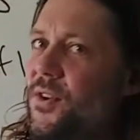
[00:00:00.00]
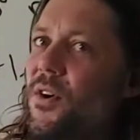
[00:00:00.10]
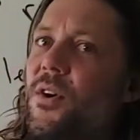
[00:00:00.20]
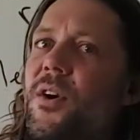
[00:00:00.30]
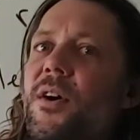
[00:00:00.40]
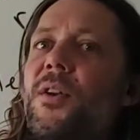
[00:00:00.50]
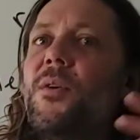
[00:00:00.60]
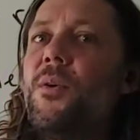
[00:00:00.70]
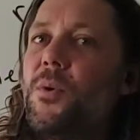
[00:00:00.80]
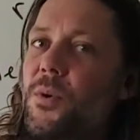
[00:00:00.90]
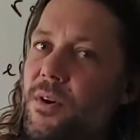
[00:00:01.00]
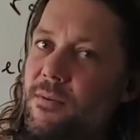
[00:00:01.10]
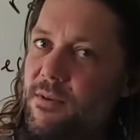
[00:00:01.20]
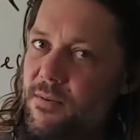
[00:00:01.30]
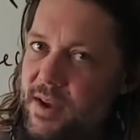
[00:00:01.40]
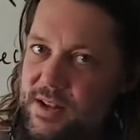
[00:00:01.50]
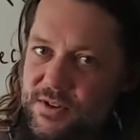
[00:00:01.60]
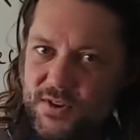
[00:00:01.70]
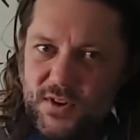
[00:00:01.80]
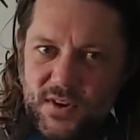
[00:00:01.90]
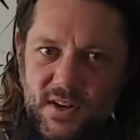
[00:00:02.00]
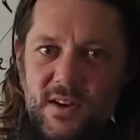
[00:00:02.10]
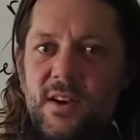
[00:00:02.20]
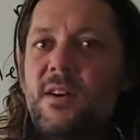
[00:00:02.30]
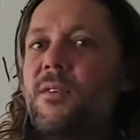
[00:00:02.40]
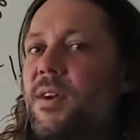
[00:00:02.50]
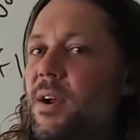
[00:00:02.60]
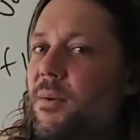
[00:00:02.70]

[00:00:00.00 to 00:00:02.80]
are an order of events, right?